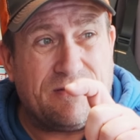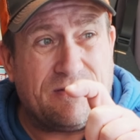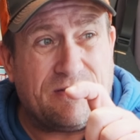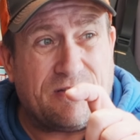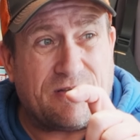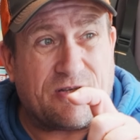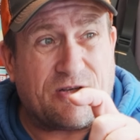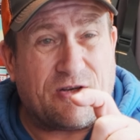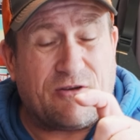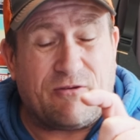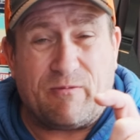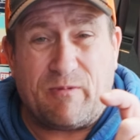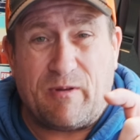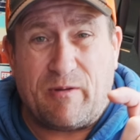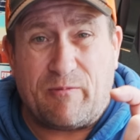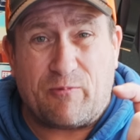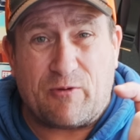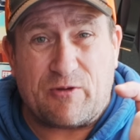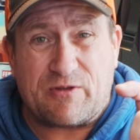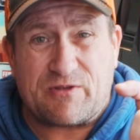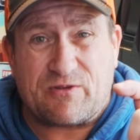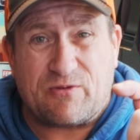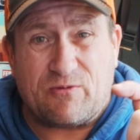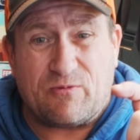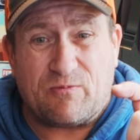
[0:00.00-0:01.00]
I can't remember
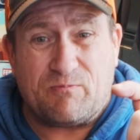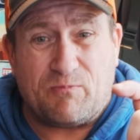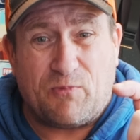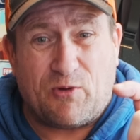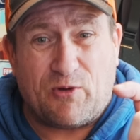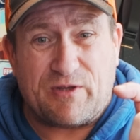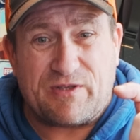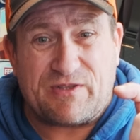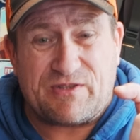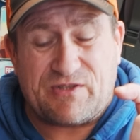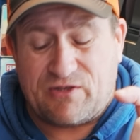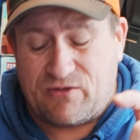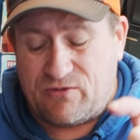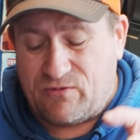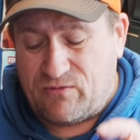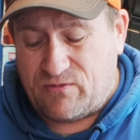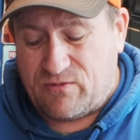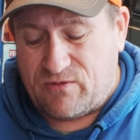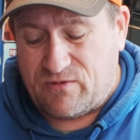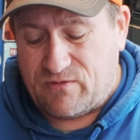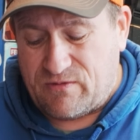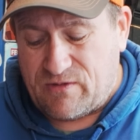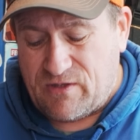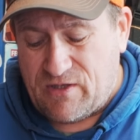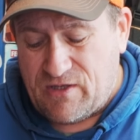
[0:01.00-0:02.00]
what it's called, Mic 2
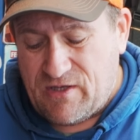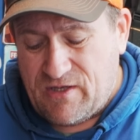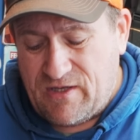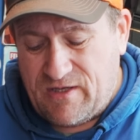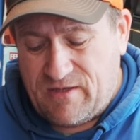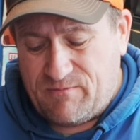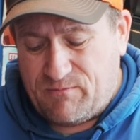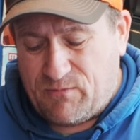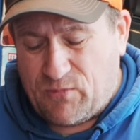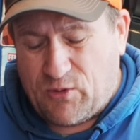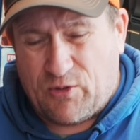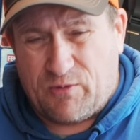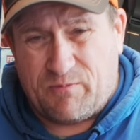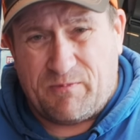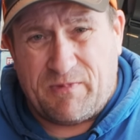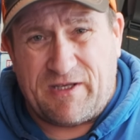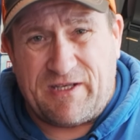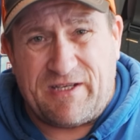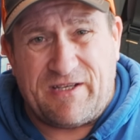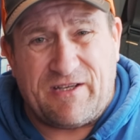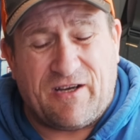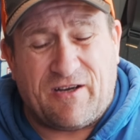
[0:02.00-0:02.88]
or Mic Mini.